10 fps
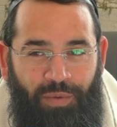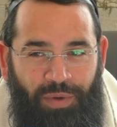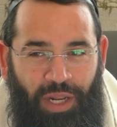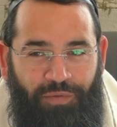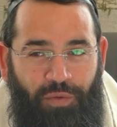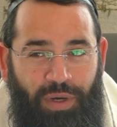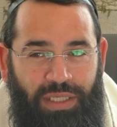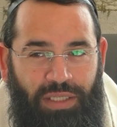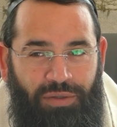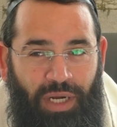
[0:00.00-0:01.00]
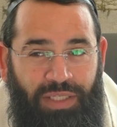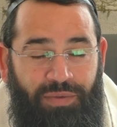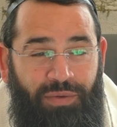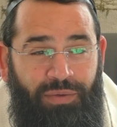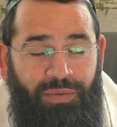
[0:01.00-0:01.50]
We're not focused on rights.
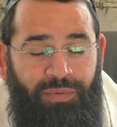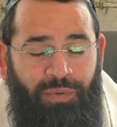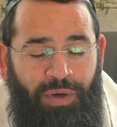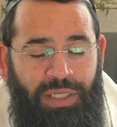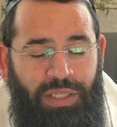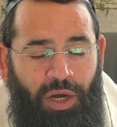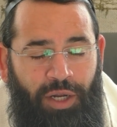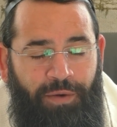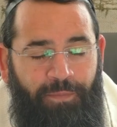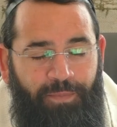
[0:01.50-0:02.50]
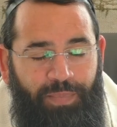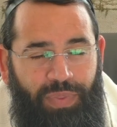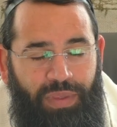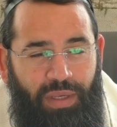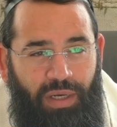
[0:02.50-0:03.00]
We're focused on
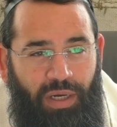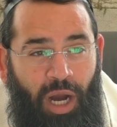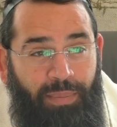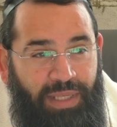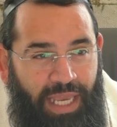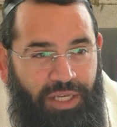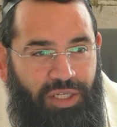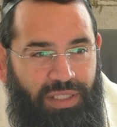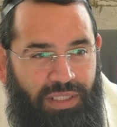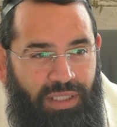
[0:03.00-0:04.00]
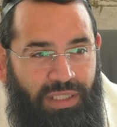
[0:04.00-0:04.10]
obligations.